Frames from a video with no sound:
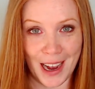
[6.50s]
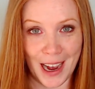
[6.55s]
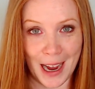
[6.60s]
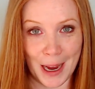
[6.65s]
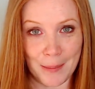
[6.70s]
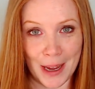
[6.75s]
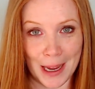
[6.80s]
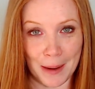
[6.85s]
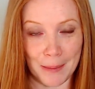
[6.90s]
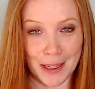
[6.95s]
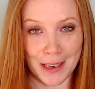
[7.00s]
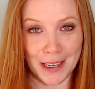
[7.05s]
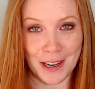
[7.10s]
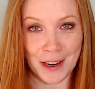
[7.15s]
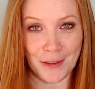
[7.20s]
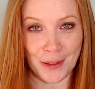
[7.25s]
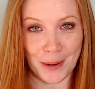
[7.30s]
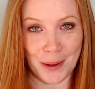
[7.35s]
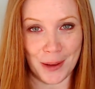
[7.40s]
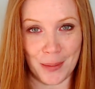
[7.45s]
I'm Amy
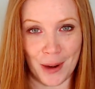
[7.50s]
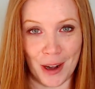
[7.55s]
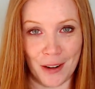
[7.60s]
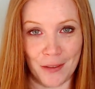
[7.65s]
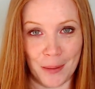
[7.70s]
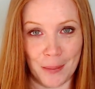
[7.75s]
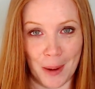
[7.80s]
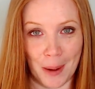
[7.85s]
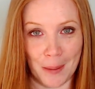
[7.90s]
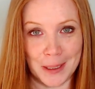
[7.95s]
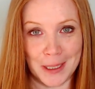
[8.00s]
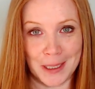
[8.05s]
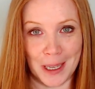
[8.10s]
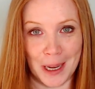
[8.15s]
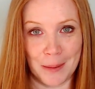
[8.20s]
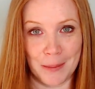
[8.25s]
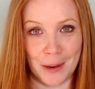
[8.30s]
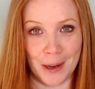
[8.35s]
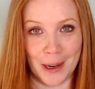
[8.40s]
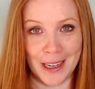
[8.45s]
from the Brantford Public
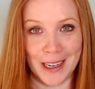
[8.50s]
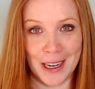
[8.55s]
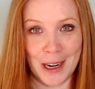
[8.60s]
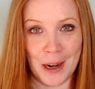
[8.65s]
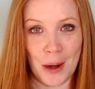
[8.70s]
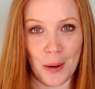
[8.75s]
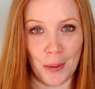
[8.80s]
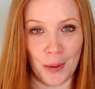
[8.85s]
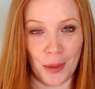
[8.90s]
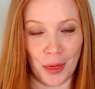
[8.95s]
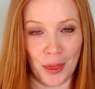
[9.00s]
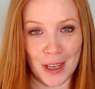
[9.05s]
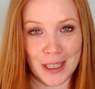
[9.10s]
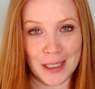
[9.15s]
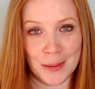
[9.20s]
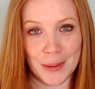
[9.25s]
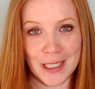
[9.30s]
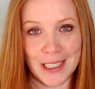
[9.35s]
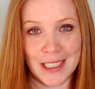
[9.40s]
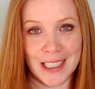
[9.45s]
Library with
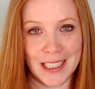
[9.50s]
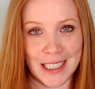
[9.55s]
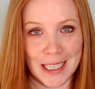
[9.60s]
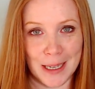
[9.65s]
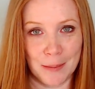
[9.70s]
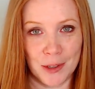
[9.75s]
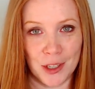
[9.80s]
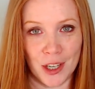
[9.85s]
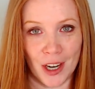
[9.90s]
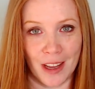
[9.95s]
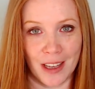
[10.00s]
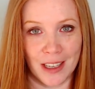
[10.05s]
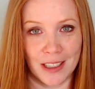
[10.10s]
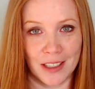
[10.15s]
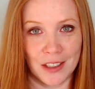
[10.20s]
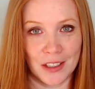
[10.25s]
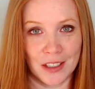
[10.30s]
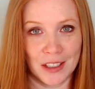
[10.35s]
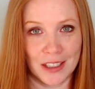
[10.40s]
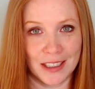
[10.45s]
this week's STEAM
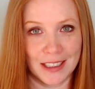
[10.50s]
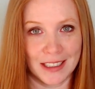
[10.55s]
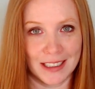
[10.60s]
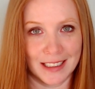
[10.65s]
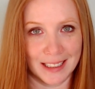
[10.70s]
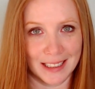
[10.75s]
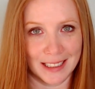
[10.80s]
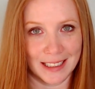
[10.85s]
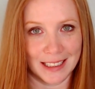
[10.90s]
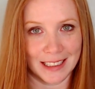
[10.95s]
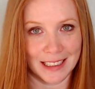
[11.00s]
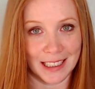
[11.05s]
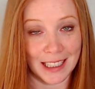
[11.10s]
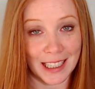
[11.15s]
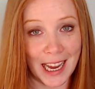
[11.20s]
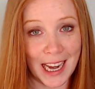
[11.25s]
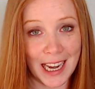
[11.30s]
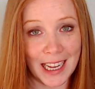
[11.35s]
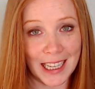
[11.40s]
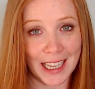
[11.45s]
Challenge.
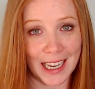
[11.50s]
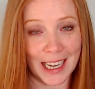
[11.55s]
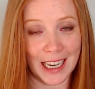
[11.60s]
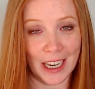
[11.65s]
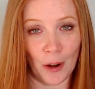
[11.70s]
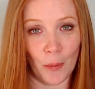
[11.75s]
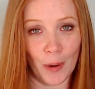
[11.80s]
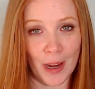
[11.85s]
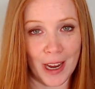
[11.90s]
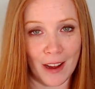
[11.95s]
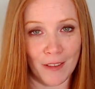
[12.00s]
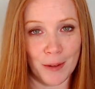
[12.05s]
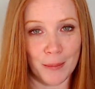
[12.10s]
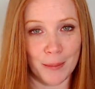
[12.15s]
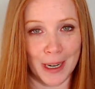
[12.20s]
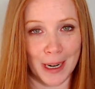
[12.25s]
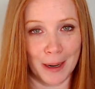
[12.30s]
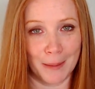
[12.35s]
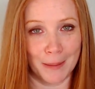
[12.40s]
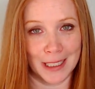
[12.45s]
Lately, we haven't
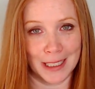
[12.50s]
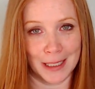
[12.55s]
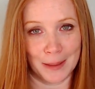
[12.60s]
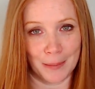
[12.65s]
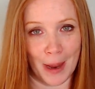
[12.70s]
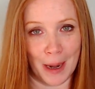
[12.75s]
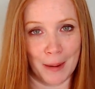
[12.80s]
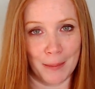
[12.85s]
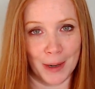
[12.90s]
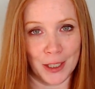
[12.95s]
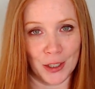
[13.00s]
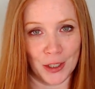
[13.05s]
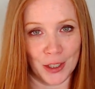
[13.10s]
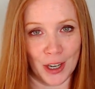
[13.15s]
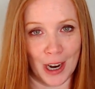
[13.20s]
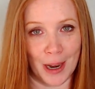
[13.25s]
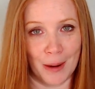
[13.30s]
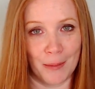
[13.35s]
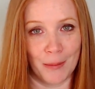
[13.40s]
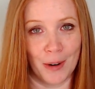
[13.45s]
been able to spend much
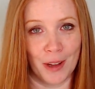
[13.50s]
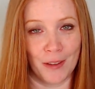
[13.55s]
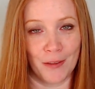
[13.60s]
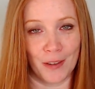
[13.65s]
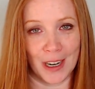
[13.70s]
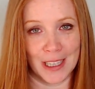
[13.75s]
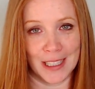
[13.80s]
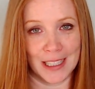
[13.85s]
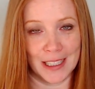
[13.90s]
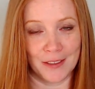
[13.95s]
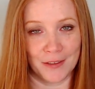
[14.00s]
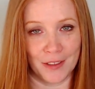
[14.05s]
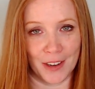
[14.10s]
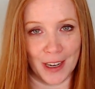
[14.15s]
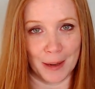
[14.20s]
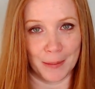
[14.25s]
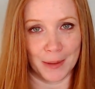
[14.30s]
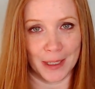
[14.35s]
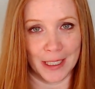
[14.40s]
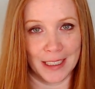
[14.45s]
time with friends and
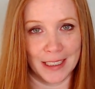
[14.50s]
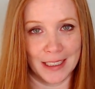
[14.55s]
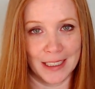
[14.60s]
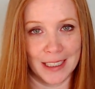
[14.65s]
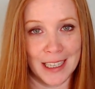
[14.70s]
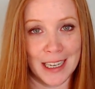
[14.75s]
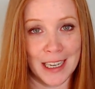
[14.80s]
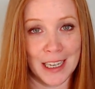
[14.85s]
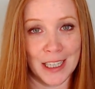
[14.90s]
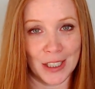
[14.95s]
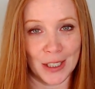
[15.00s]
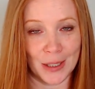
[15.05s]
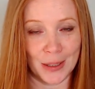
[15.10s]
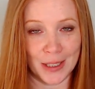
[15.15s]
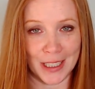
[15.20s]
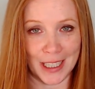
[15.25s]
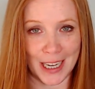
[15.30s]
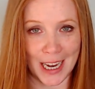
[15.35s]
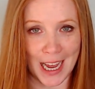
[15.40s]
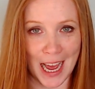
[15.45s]
family. So
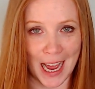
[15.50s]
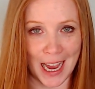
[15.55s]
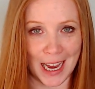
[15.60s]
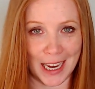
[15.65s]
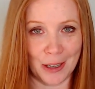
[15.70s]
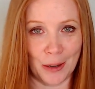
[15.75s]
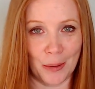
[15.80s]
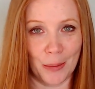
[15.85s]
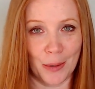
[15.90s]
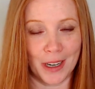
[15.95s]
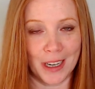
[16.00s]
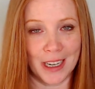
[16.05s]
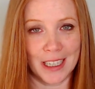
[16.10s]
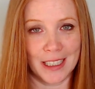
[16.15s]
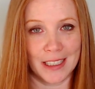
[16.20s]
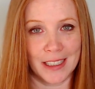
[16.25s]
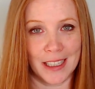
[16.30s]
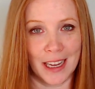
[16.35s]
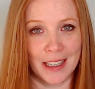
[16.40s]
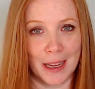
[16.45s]
today, we're going to
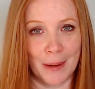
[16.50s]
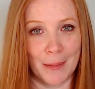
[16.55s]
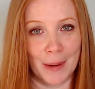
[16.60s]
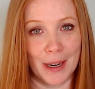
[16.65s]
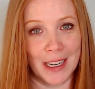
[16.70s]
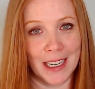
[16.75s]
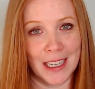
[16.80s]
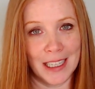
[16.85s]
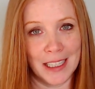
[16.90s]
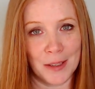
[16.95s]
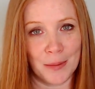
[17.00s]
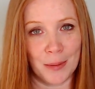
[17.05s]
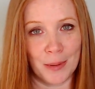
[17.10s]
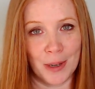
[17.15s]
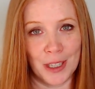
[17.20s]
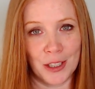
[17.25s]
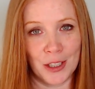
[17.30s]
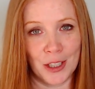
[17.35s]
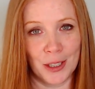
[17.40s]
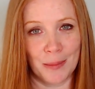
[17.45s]
send them an
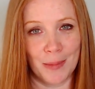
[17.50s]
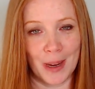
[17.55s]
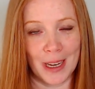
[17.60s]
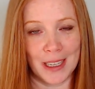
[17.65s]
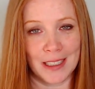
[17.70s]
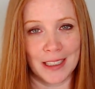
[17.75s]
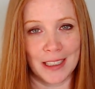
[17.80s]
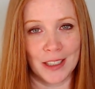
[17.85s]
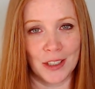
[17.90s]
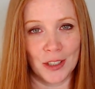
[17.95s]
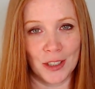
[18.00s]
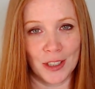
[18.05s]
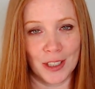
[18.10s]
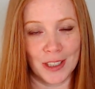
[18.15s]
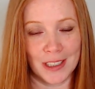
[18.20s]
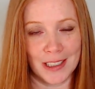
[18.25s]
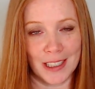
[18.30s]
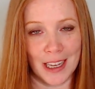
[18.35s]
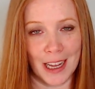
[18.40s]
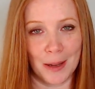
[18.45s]
inspirational message to
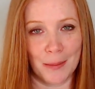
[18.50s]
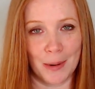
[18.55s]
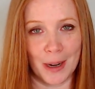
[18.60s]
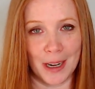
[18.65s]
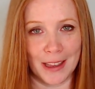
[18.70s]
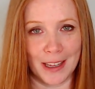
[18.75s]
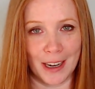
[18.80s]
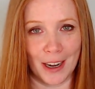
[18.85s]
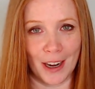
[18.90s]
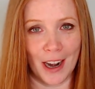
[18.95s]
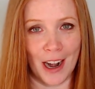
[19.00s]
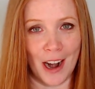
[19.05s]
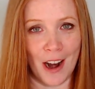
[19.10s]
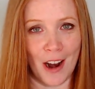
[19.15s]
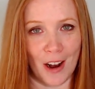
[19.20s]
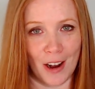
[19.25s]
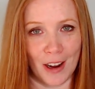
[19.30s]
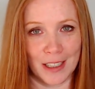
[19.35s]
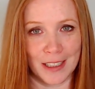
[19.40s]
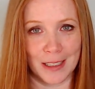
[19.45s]
celebrate their
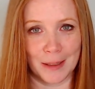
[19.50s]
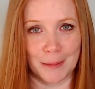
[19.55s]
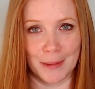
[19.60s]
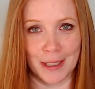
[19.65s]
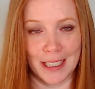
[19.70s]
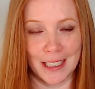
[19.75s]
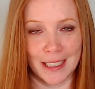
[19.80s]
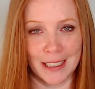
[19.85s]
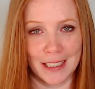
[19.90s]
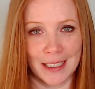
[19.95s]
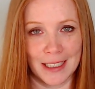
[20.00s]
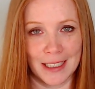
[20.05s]
awesomeness.